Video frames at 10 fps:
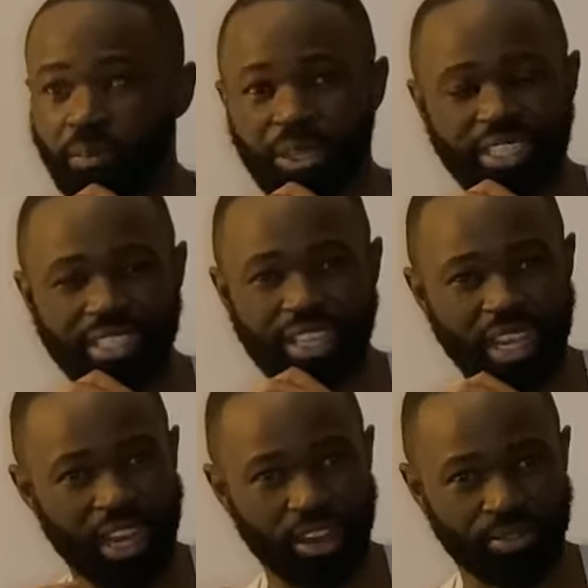
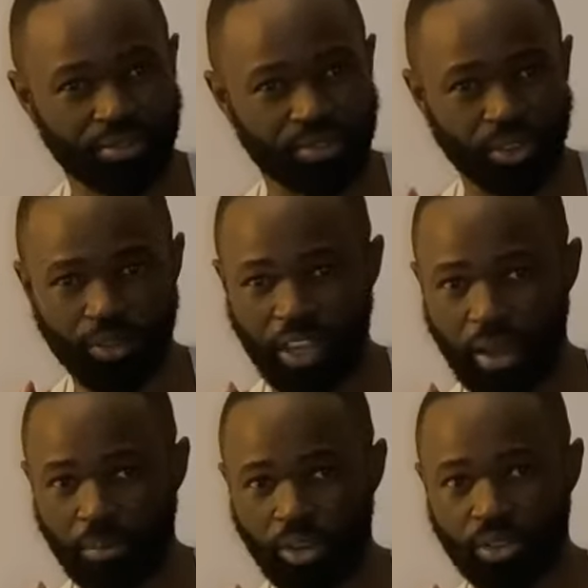midday half or
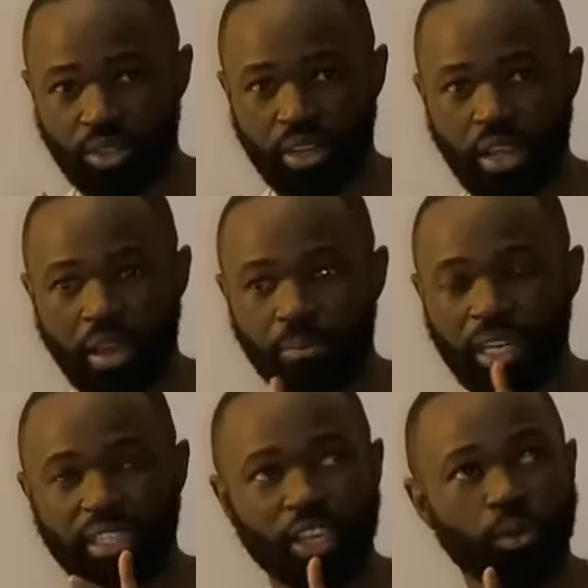thereabout.
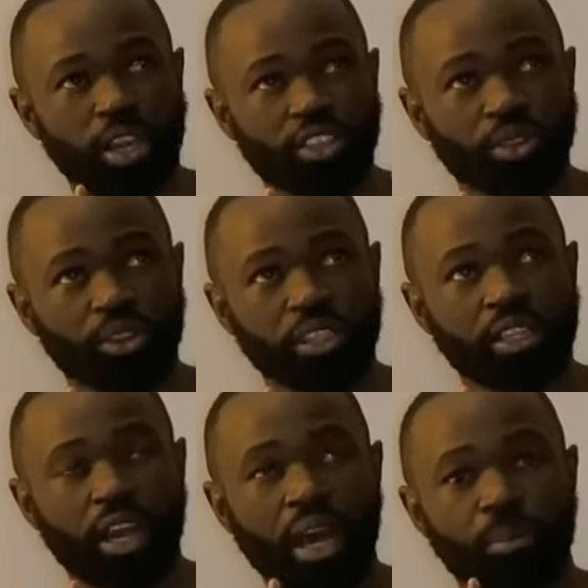But they went
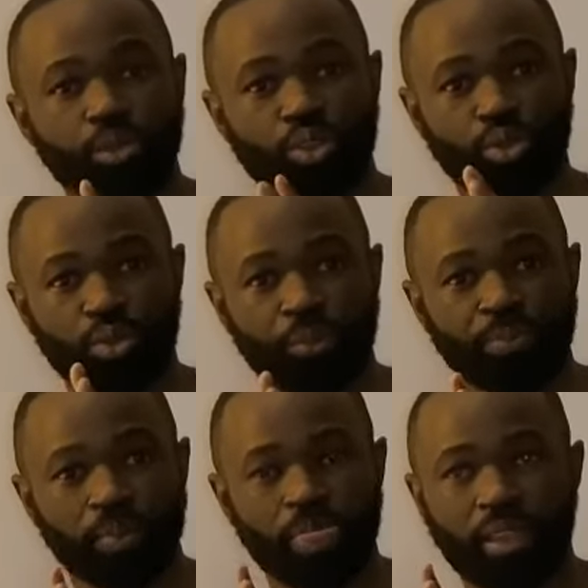on up to
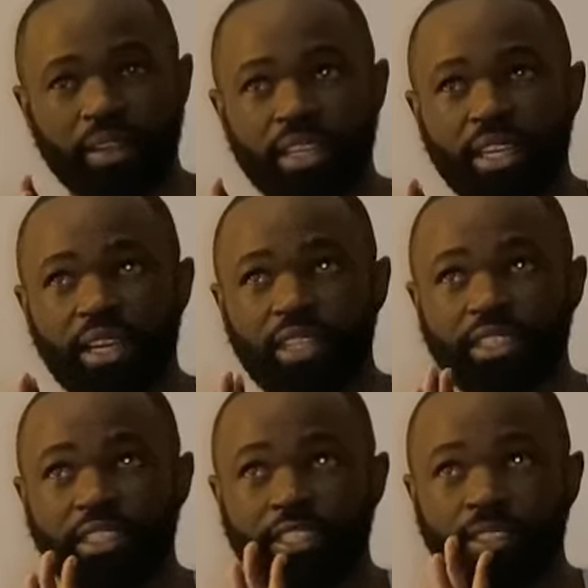
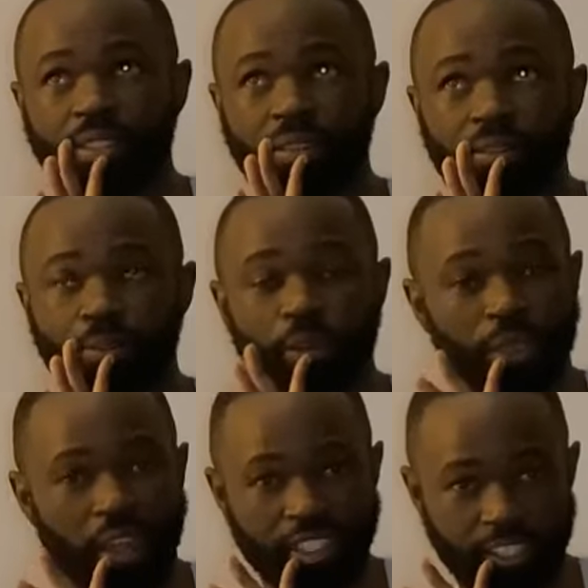nearly
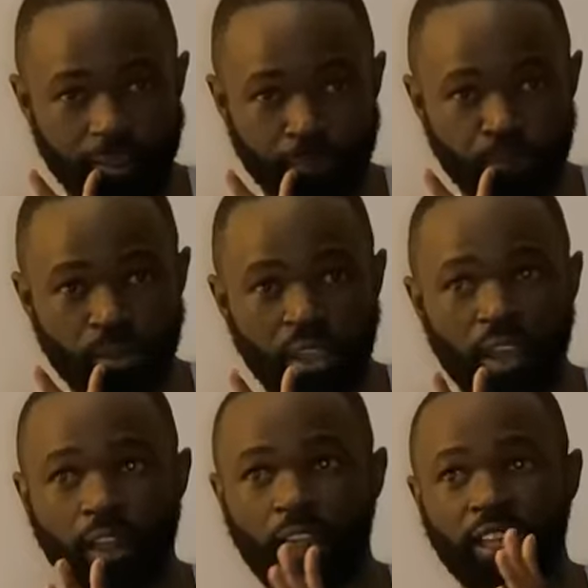4:30.
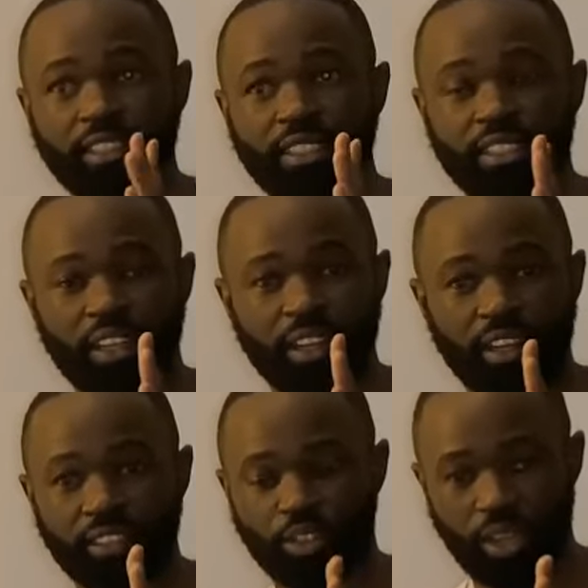And,
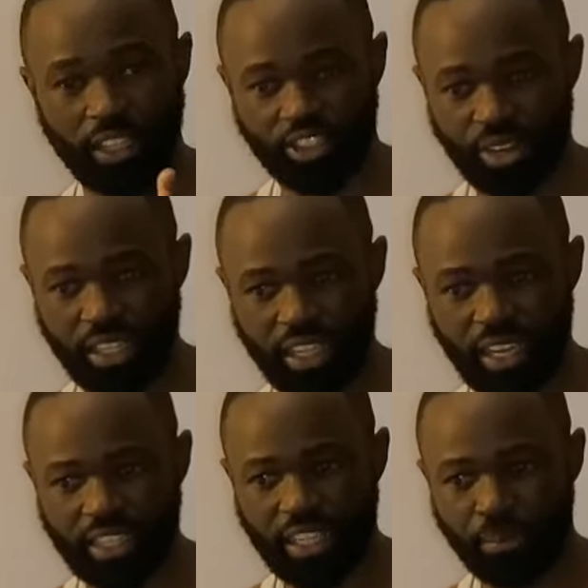the training
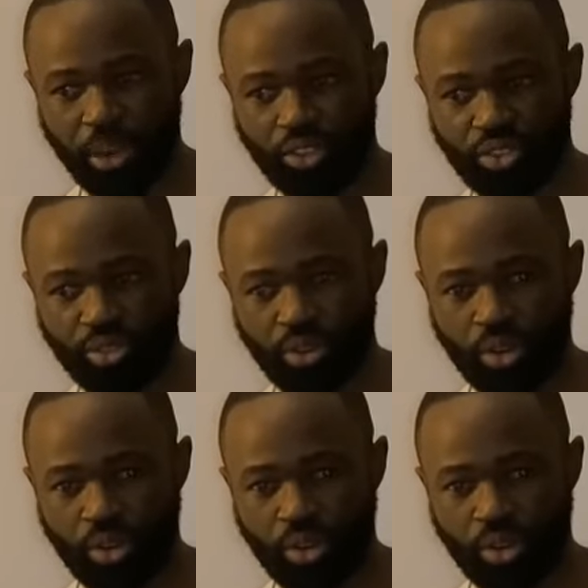ended about